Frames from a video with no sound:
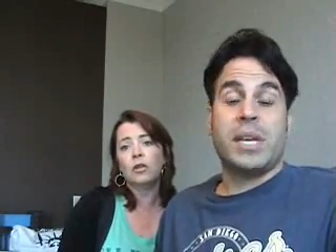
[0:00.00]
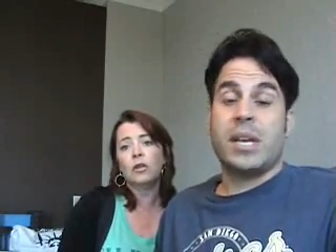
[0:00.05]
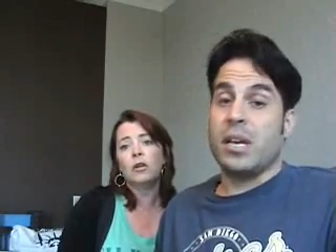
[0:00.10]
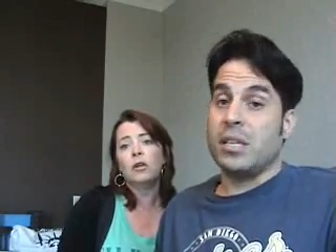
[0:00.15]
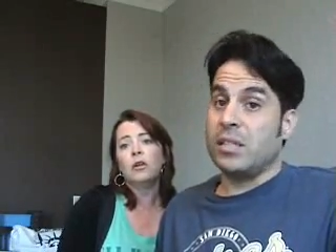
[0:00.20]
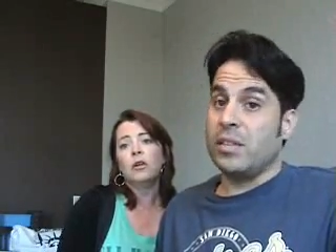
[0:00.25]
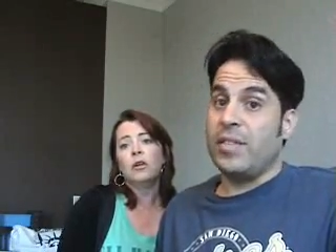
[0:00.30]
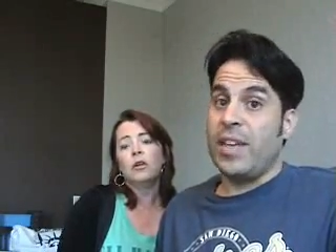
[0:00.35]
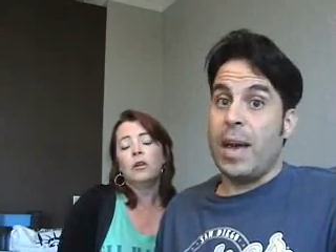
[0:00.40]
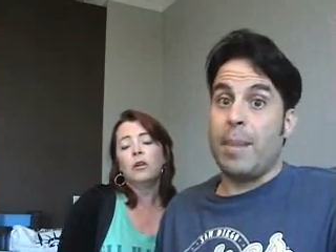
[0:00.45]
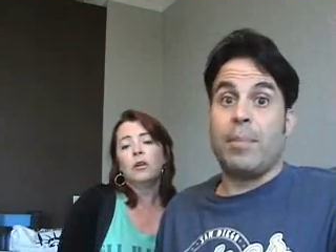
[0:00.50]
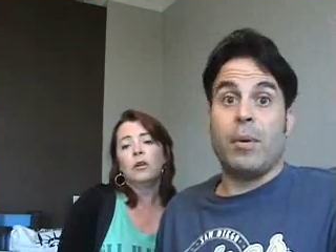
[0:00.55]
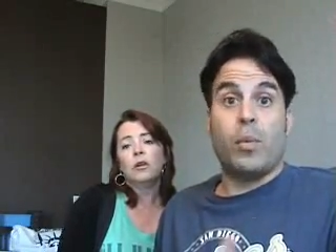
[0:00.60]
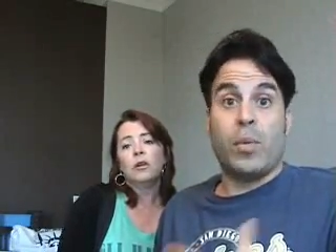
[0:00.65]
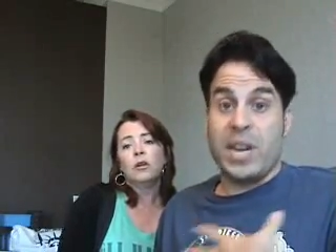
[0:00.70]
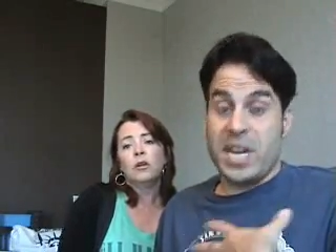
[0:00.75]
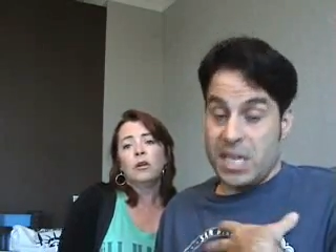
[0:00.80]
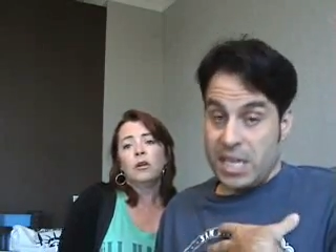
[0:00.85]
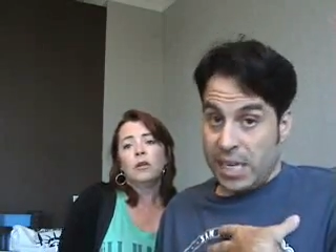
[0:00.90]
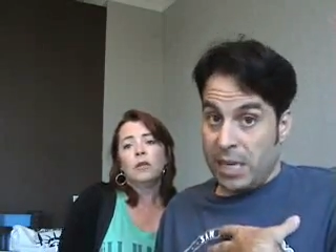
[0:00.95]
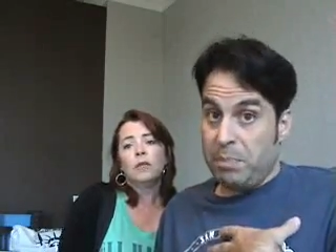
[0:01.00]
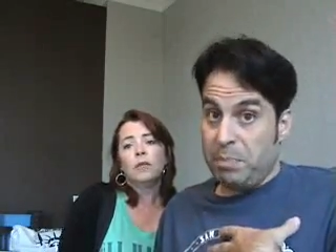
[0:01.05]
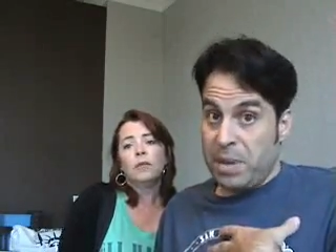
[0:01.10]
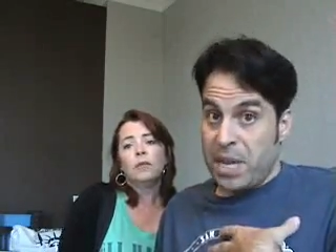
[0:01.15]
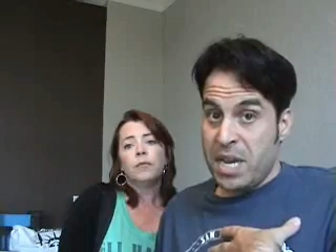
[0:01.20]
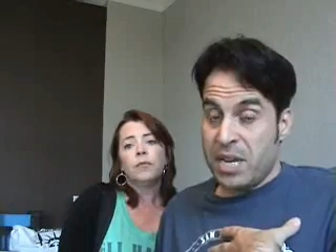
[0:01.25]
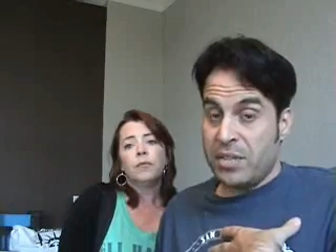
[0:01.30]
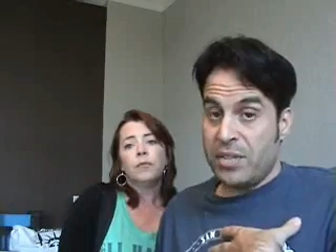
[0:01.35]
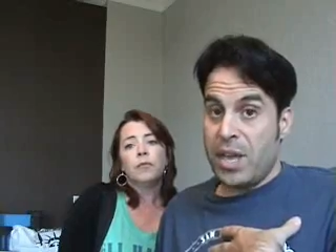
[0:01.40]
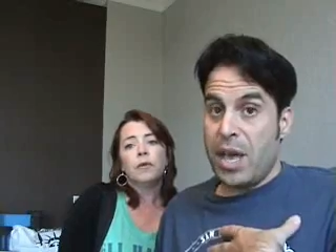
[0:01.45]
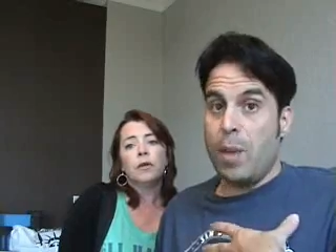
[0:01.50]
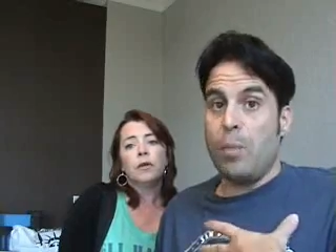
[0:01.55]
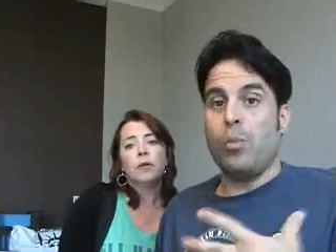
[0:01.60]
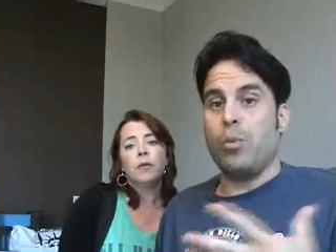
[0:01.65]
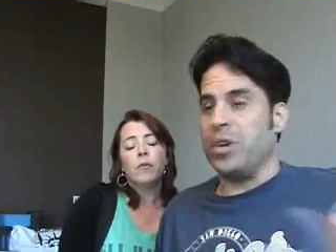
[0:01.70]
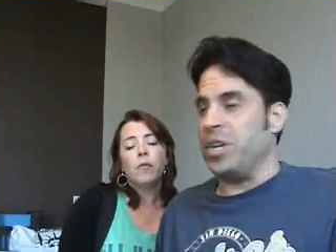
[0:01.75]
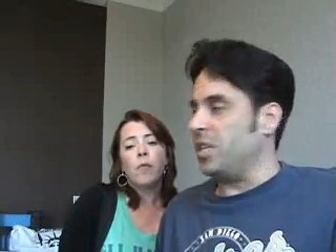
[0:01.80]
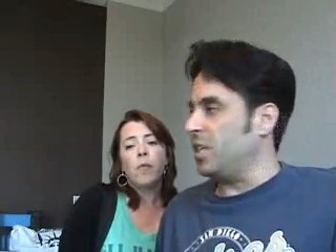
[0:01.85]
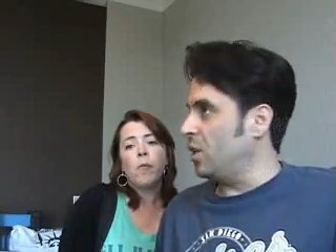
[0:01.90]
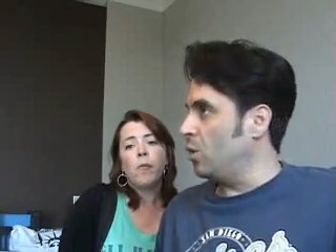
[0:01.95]
Because of that. But we did pick
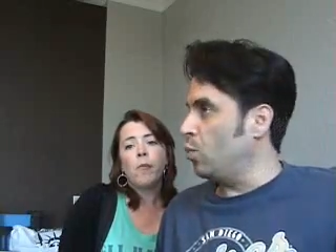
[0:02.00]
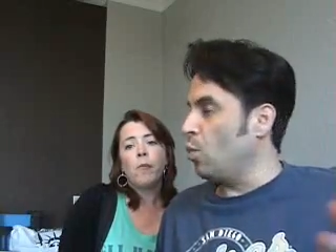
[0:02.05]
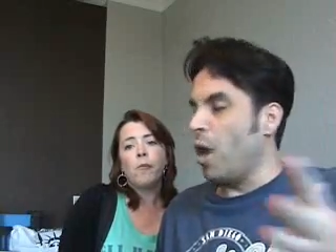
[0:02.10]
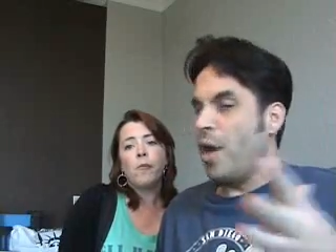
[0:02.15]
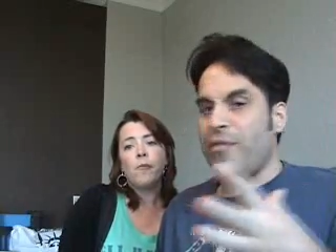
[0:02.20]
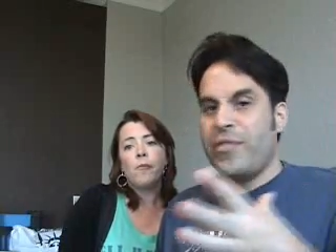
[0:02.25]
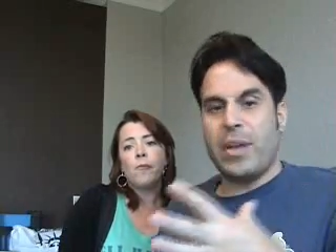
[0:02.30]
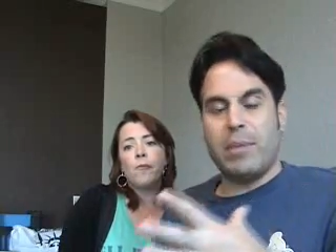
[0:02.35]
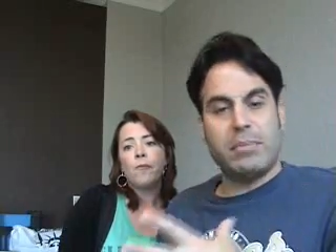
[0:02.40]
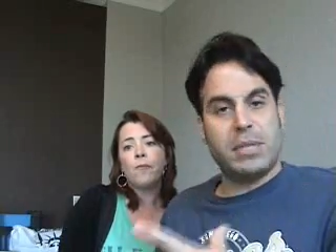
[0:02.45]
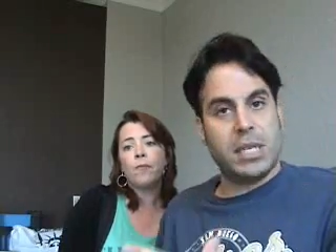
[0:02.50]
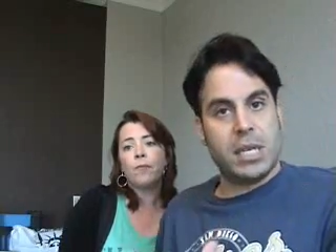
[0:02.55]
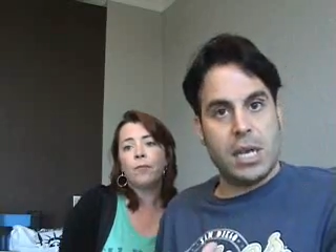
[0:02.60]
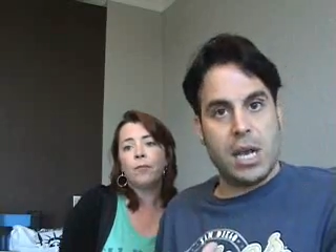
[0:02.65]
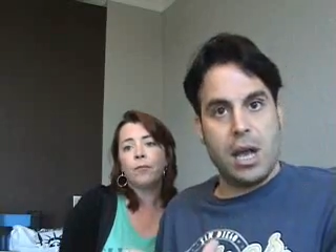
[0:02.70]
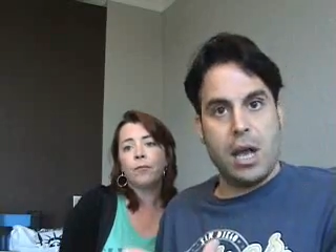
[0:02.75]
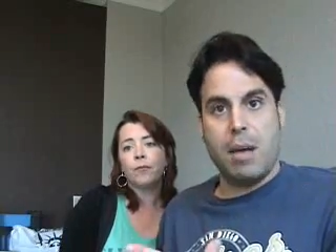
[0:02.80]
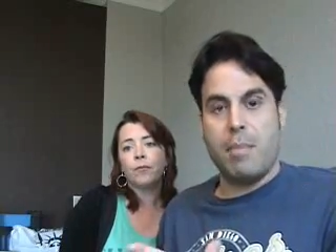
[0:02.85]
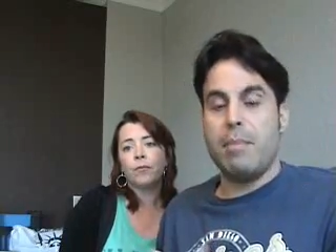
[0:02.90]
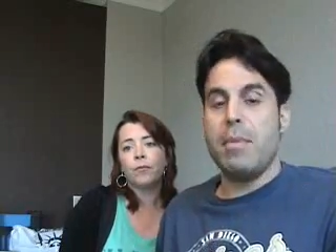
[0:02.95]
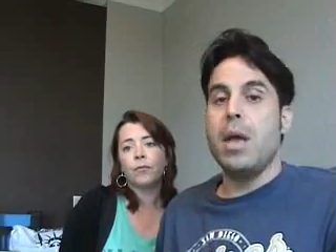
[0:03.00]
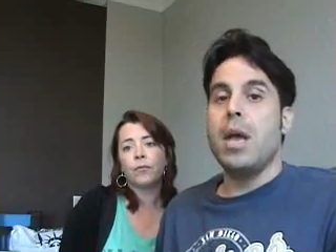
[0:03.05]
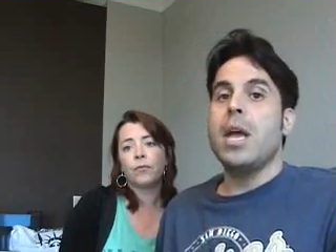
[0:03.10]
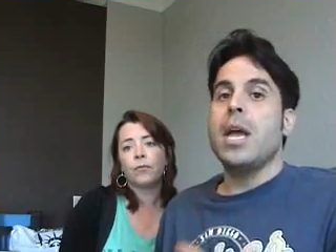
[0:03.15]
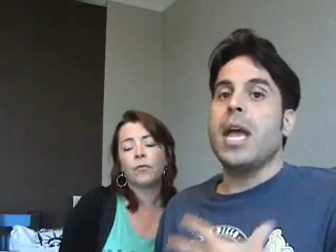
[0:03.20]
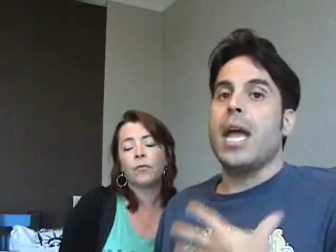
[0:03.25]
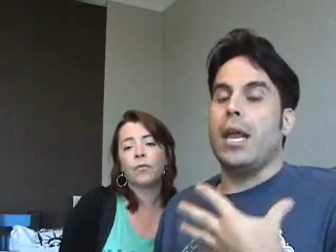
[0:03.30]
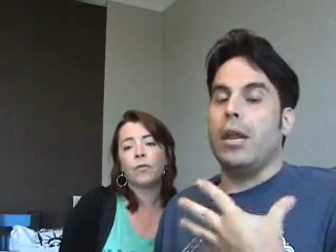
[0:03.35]
them. We did want them to come.